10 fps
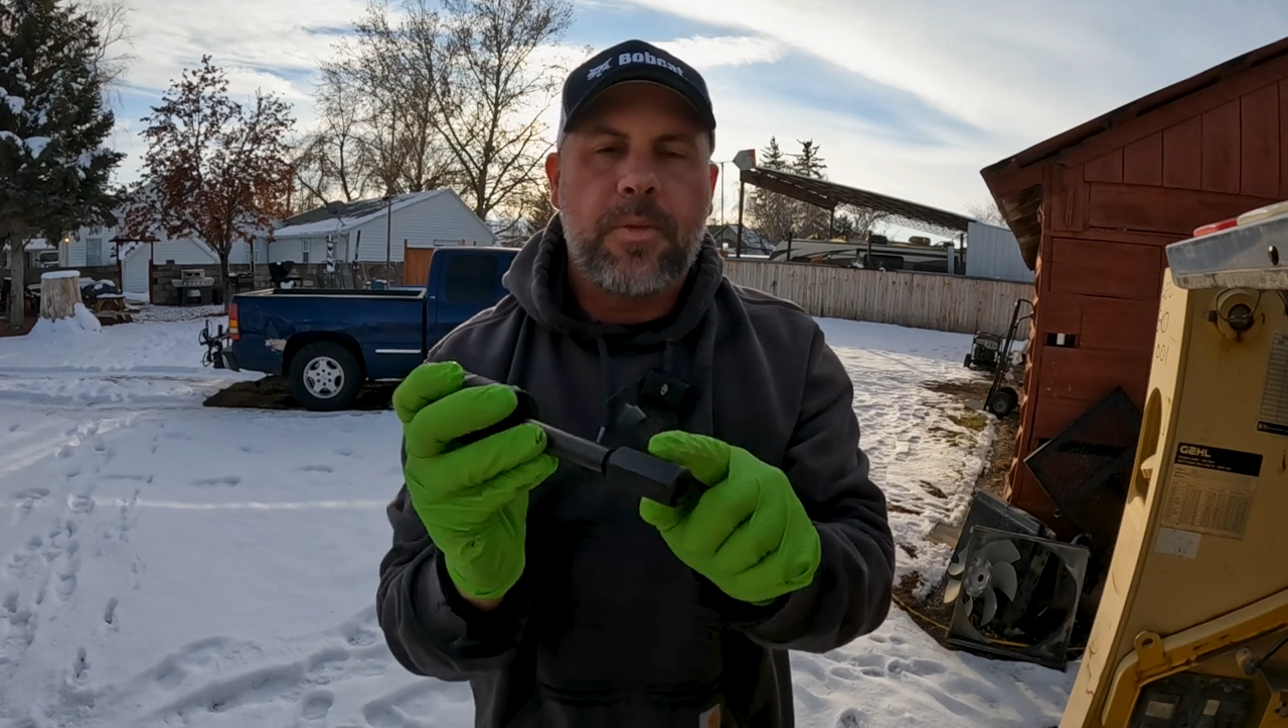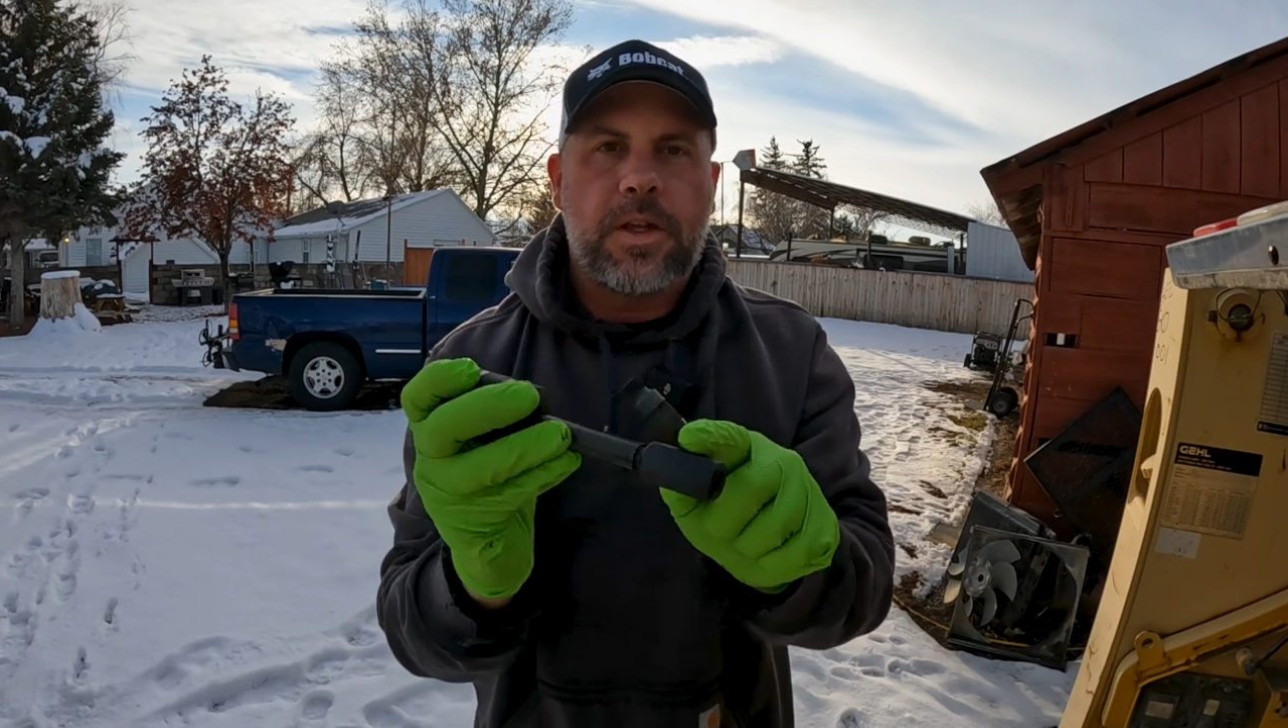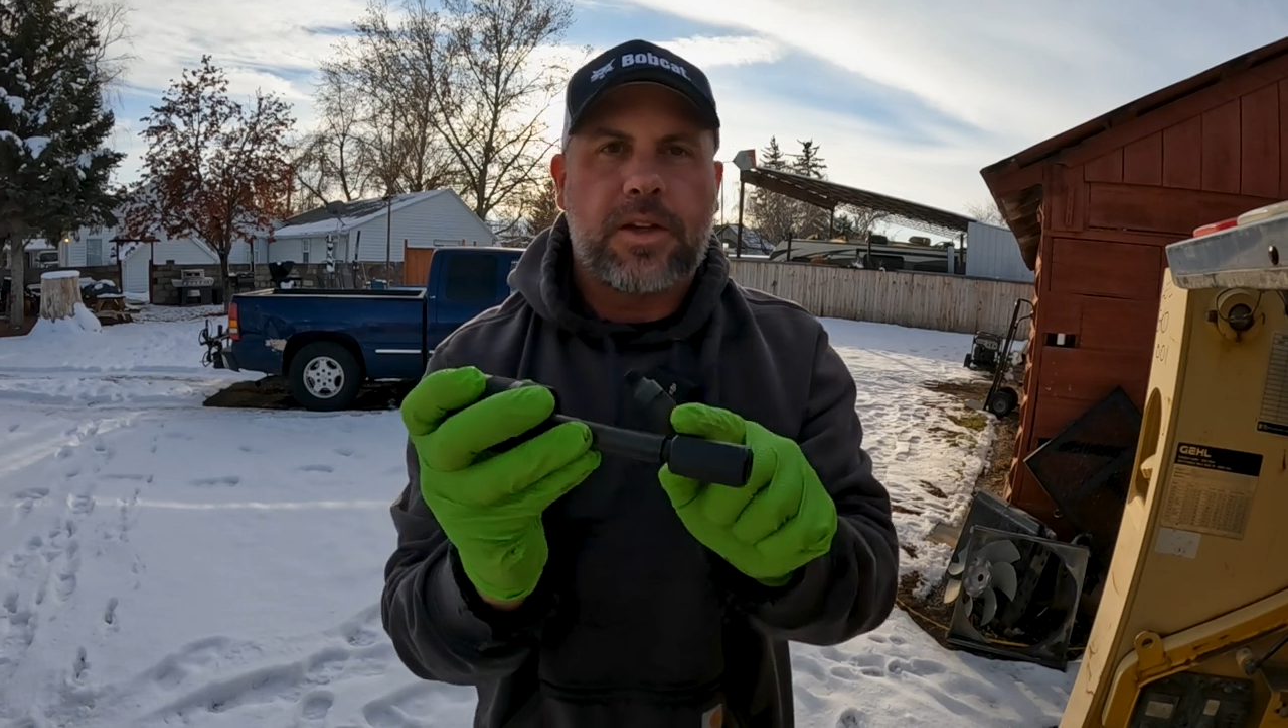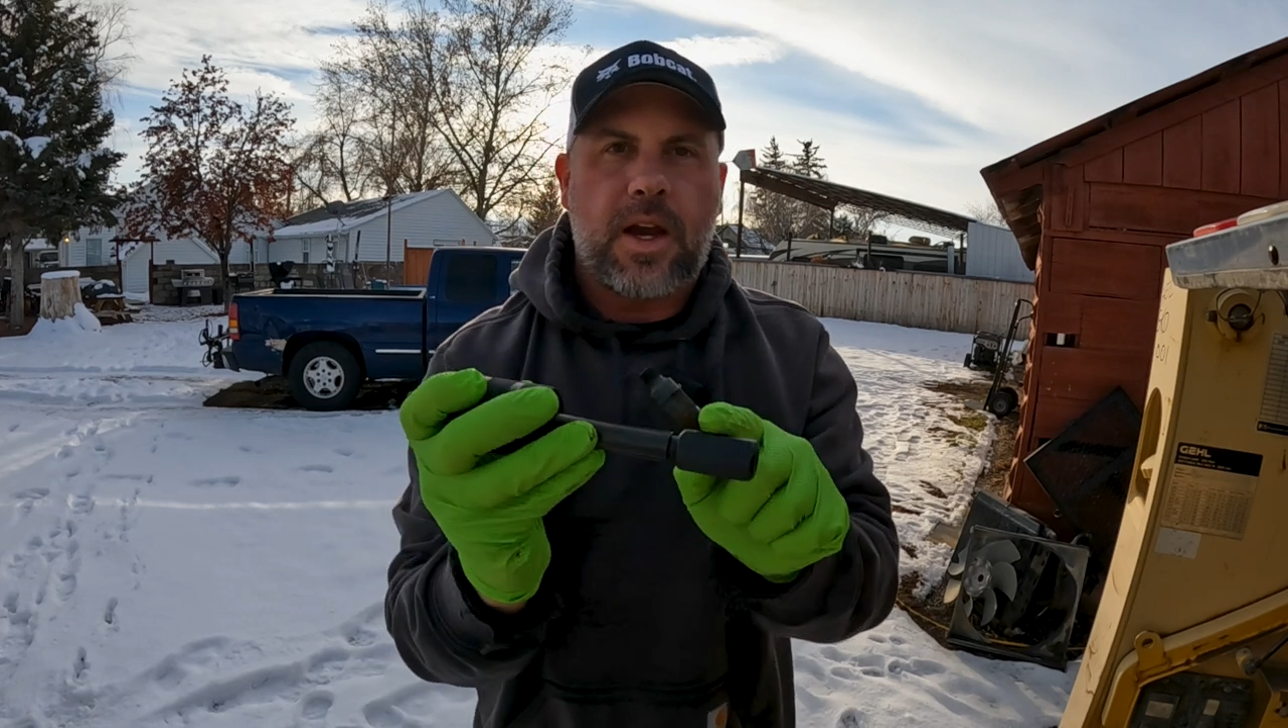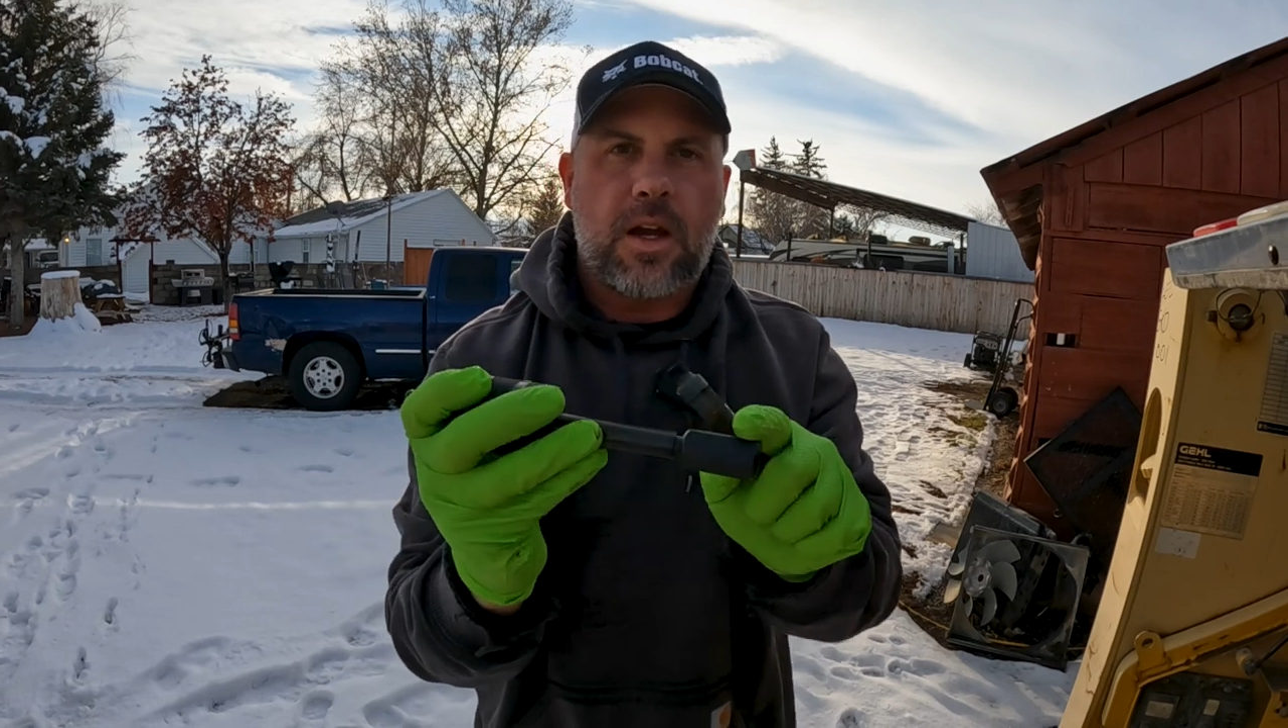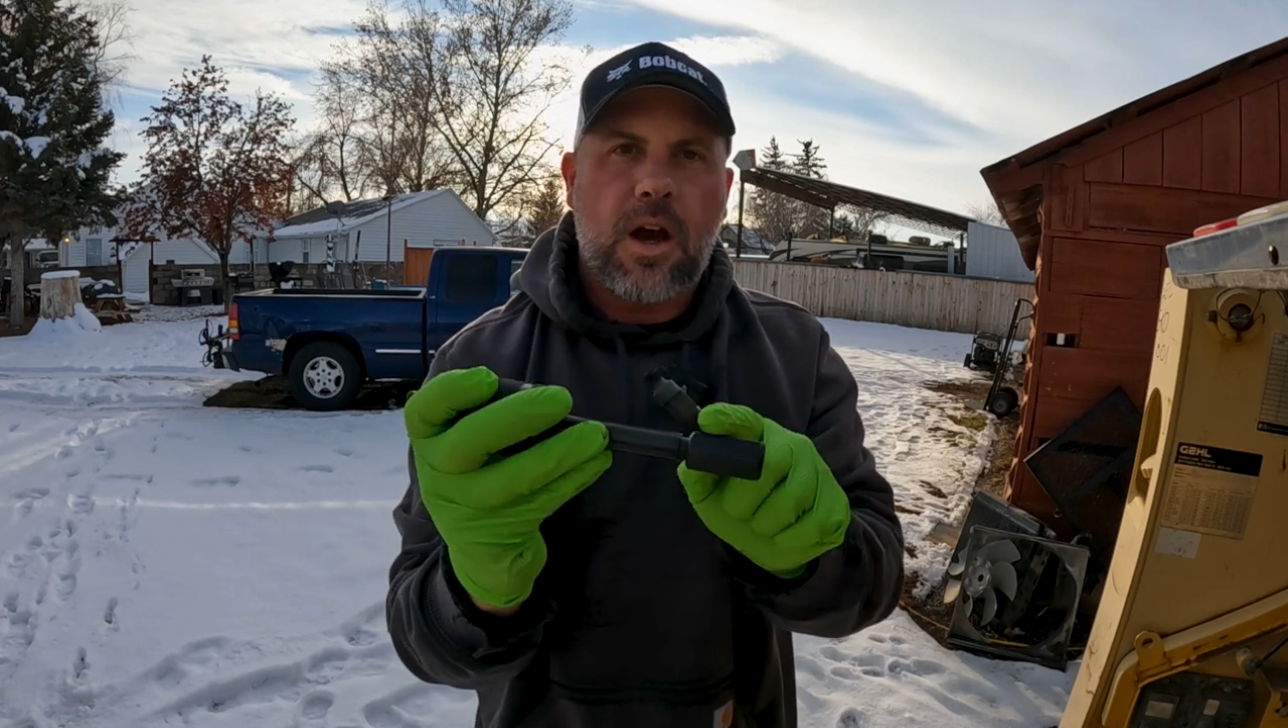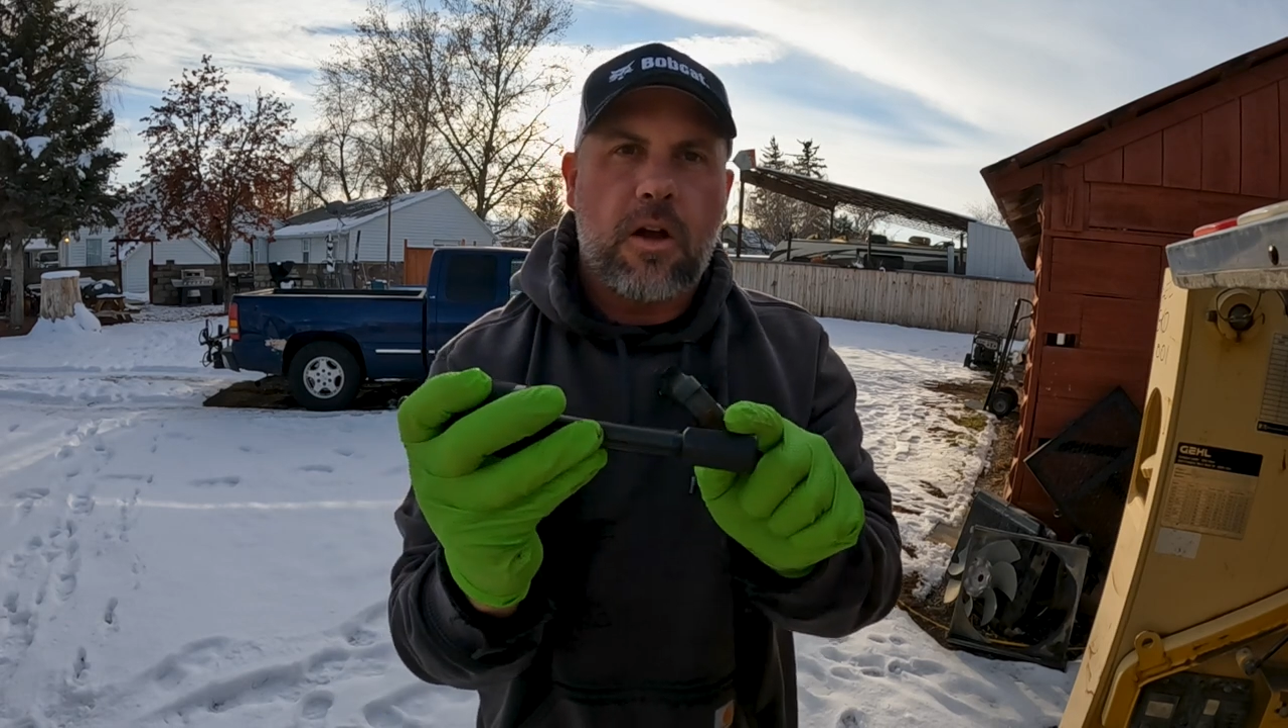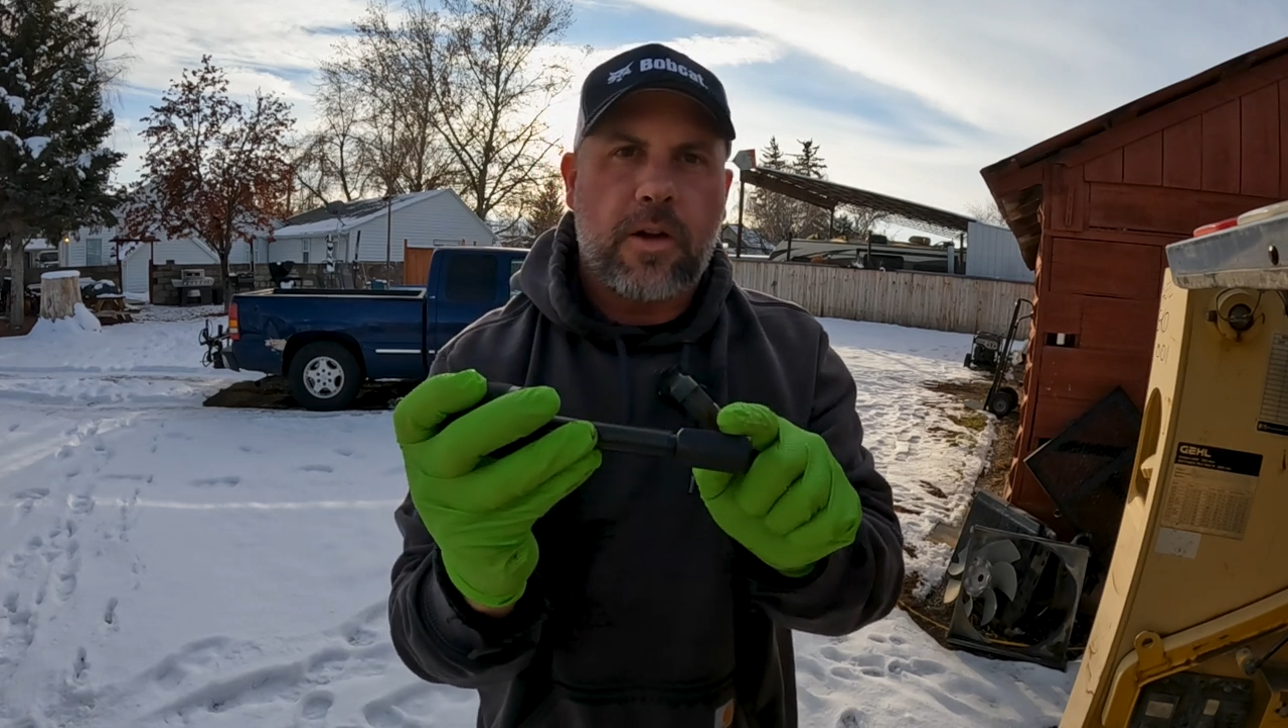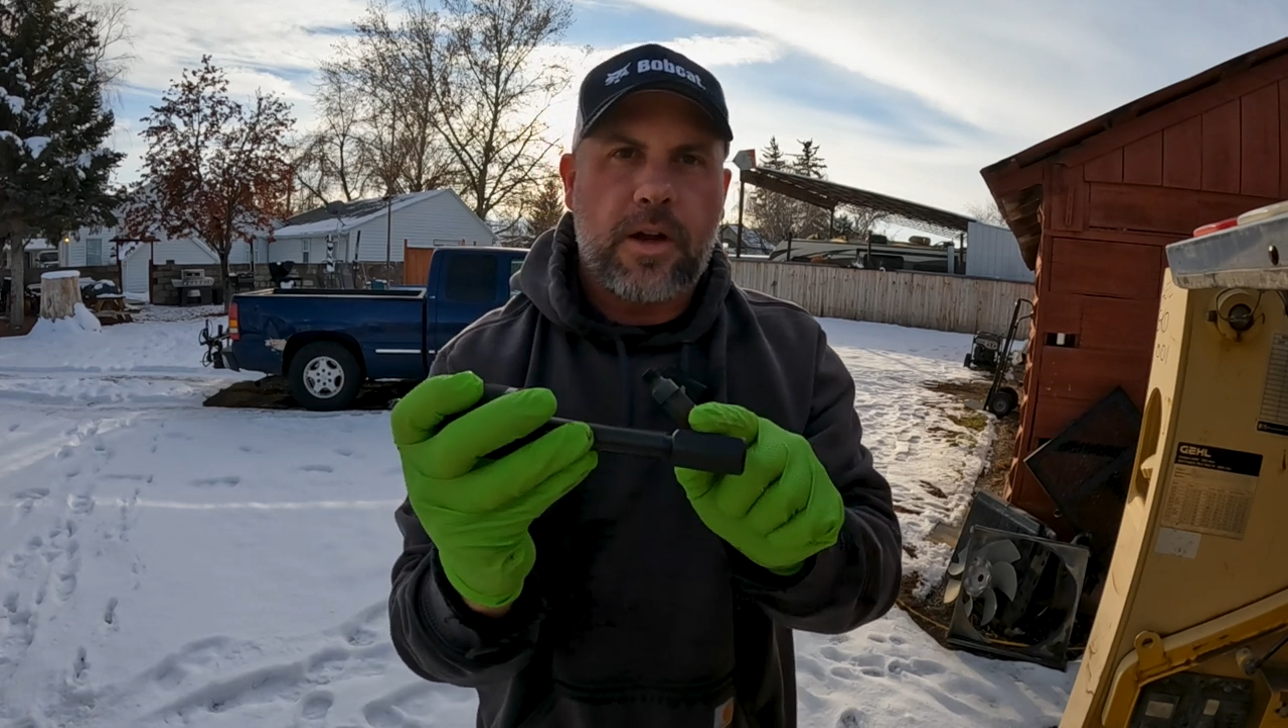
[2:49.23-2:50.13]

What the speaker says: it's got a collar